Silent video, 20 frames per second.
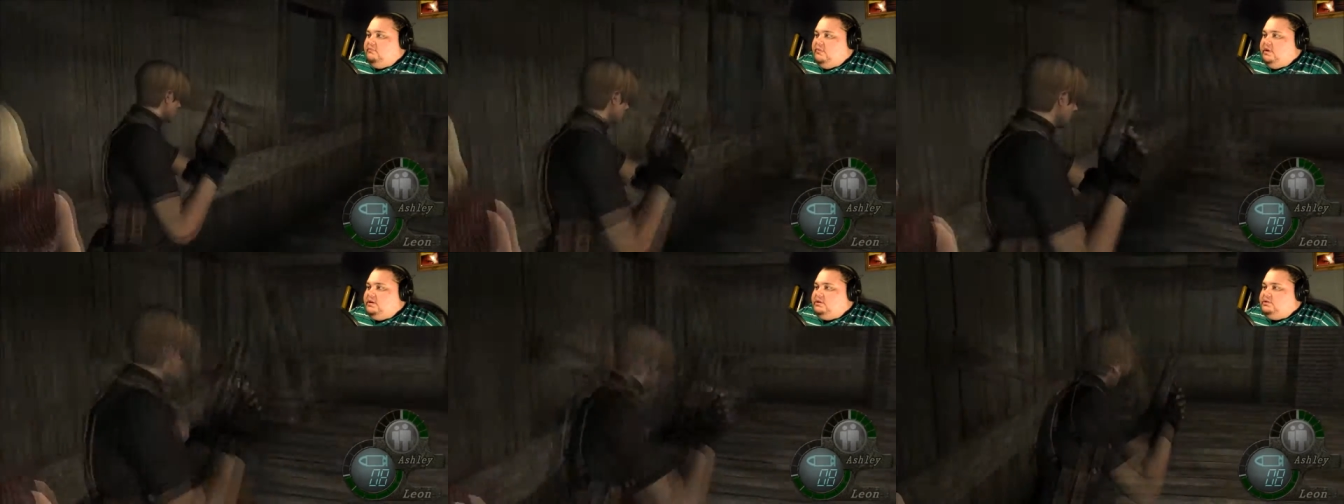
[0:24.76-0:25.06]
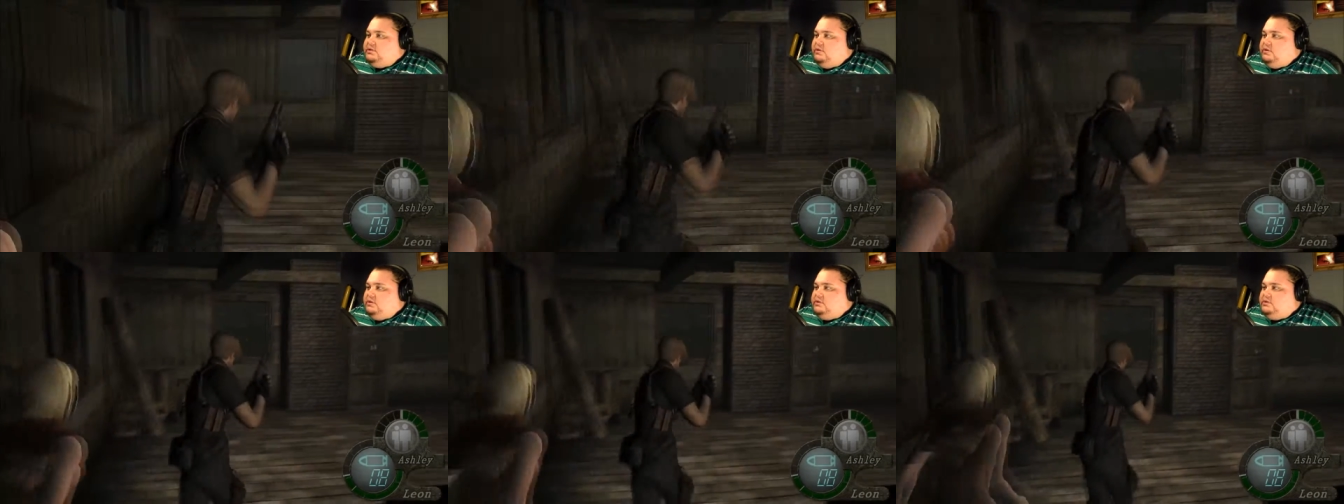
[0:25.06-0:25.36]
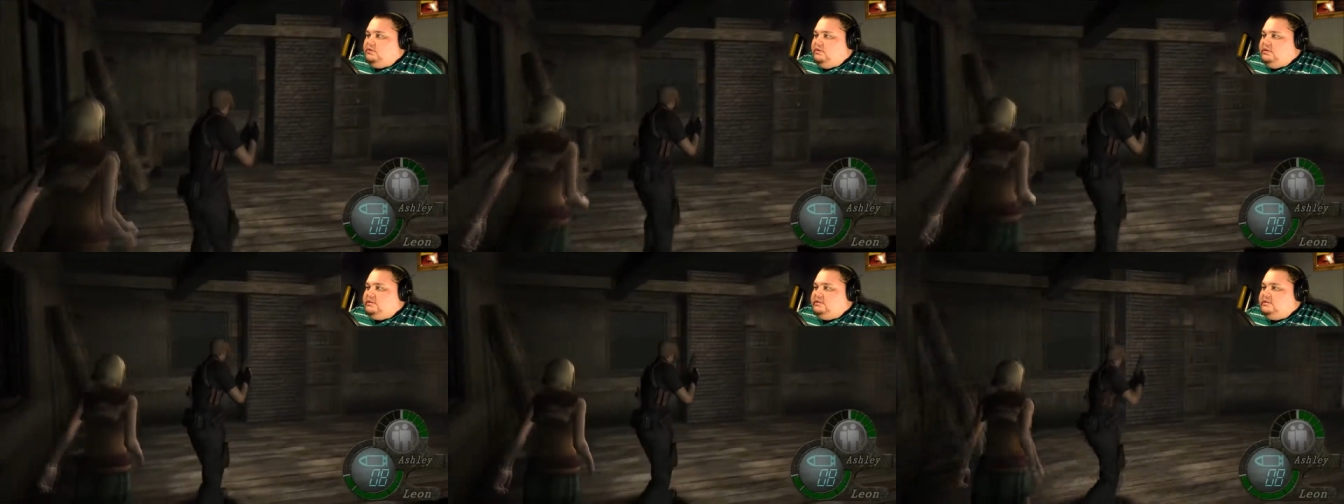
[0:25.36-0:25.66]
Make sure
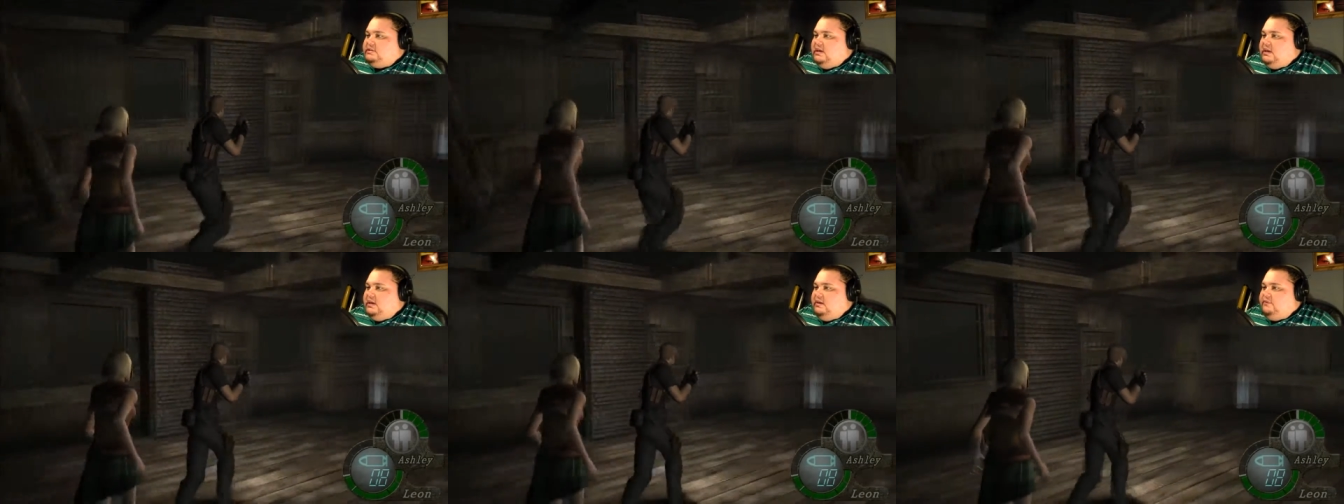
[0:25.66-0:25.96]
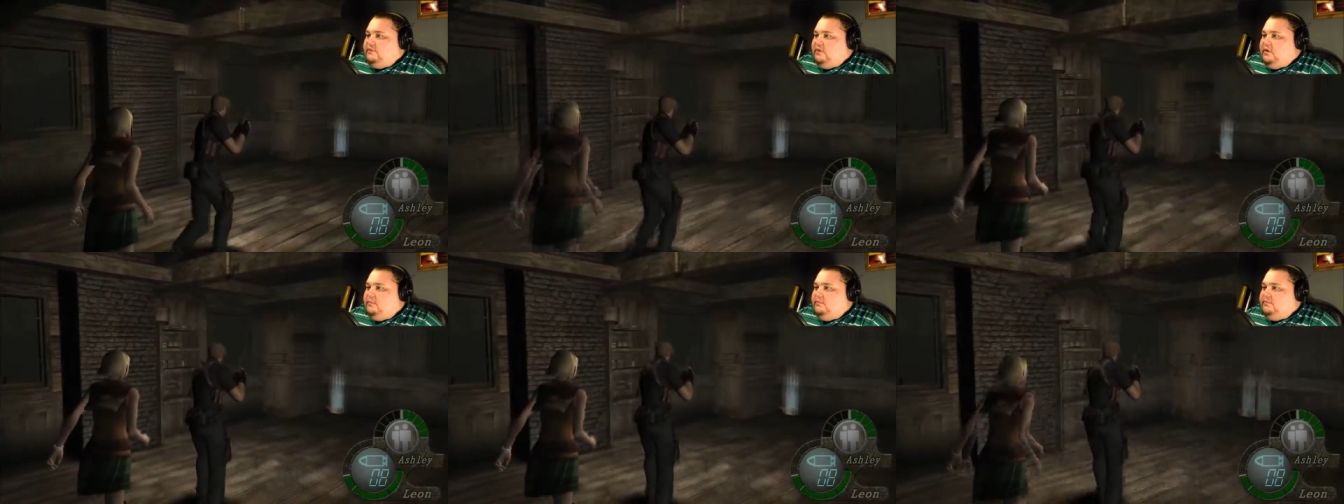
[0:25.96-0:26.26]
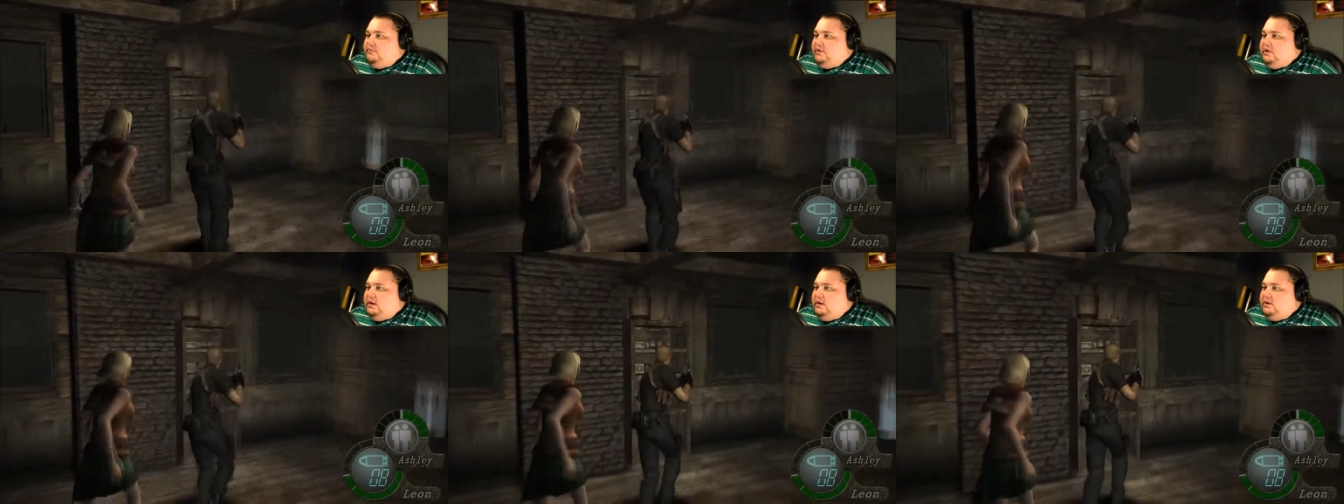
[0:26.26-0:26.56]
it's always safe. oh,
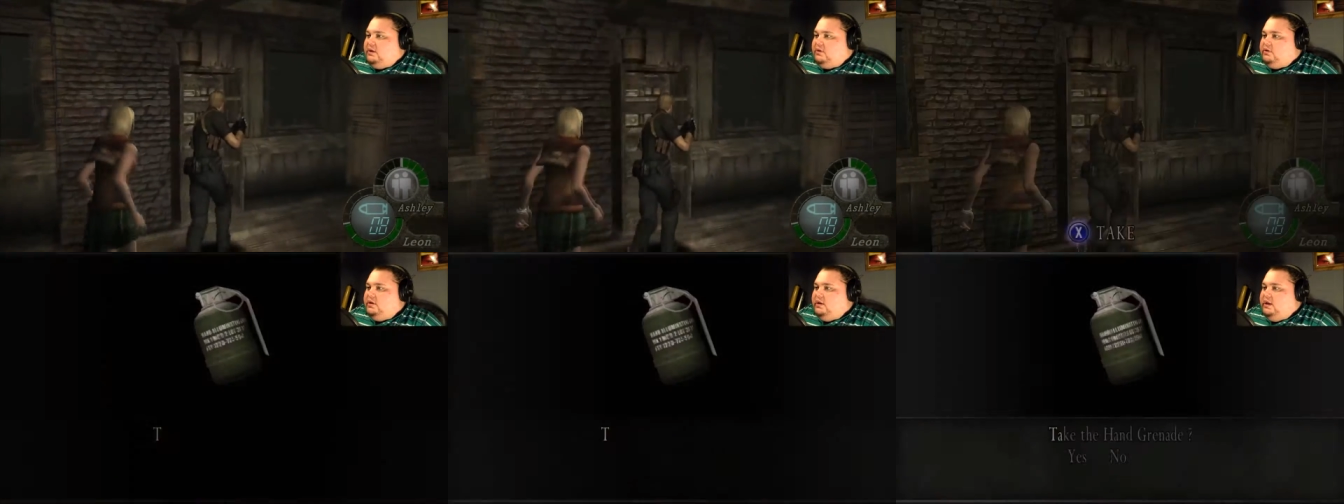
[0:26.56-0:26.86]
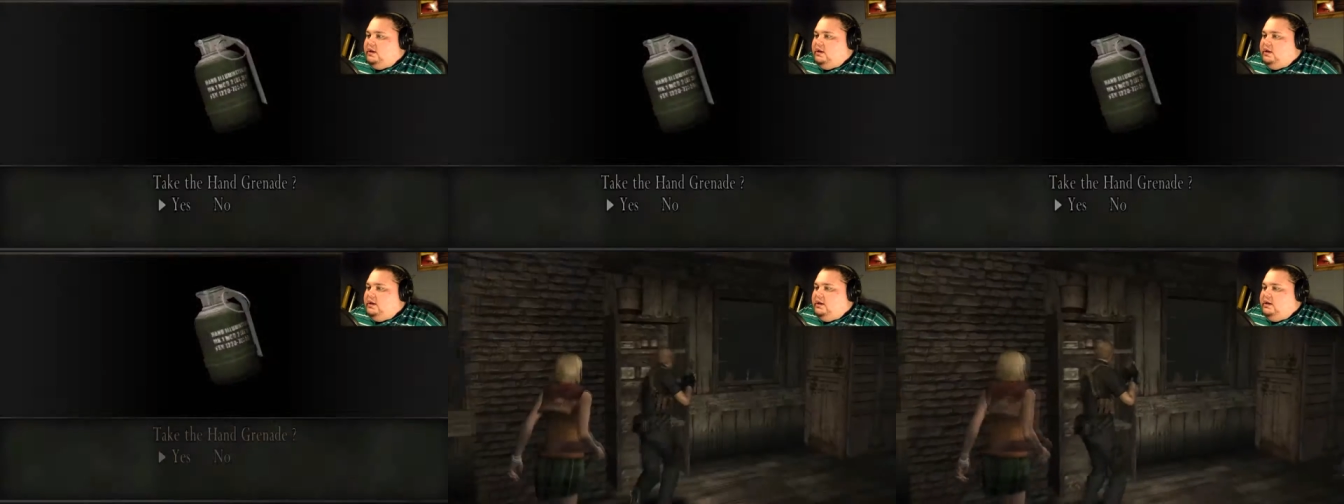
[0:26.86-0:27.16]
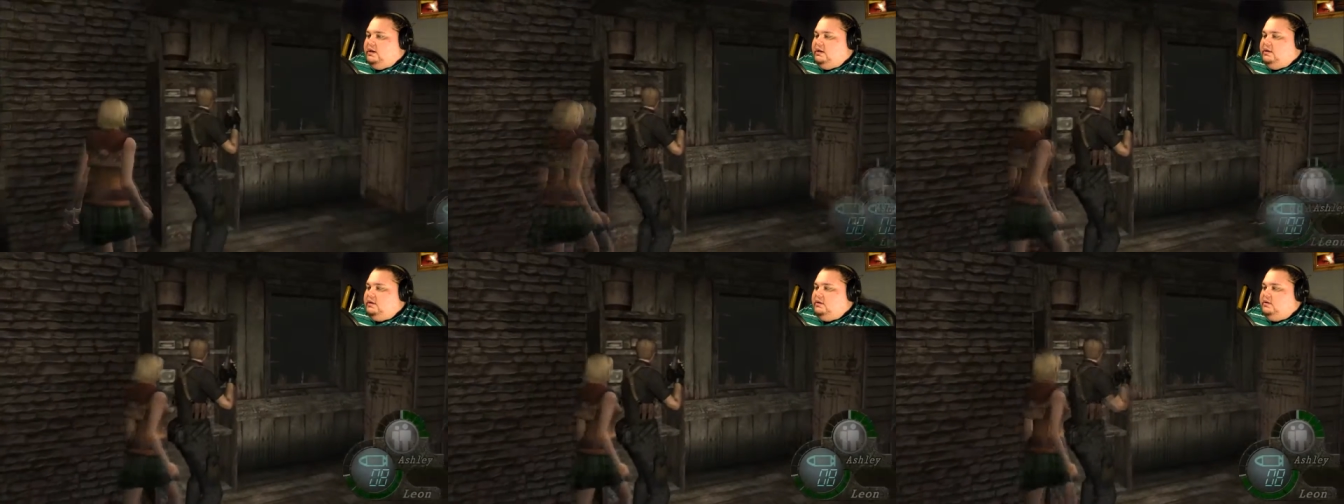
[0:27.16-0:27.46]
forgot a
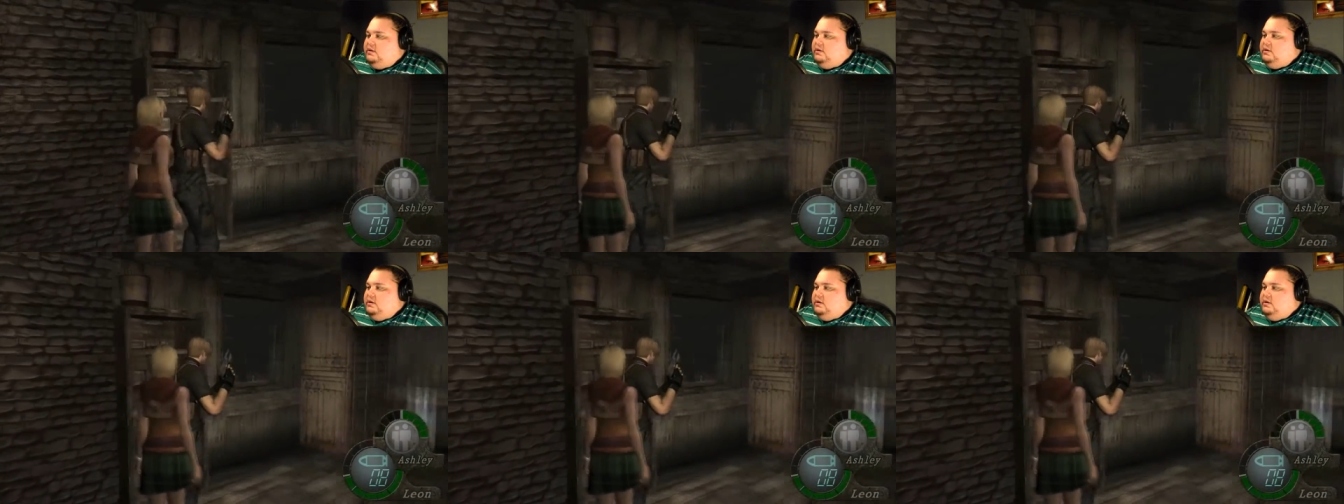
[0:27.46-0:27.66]
grenade.